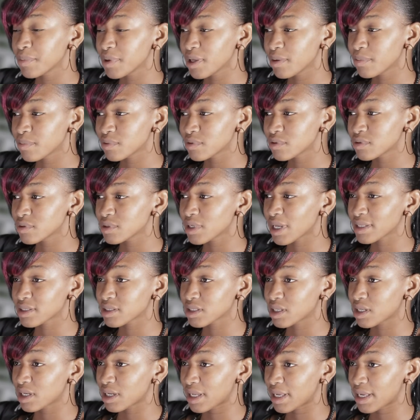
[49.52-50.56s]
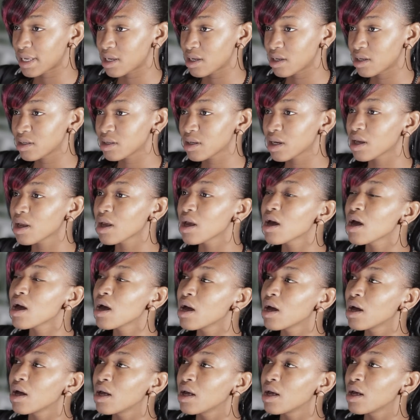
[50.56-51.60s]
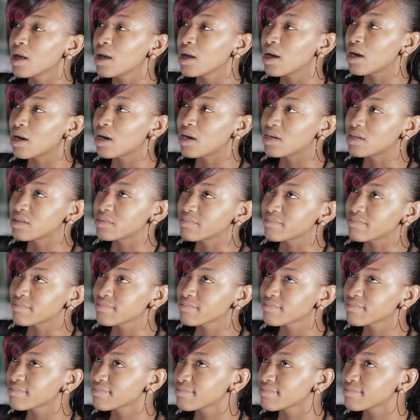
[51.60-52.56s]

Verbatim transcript: people that's in need, um,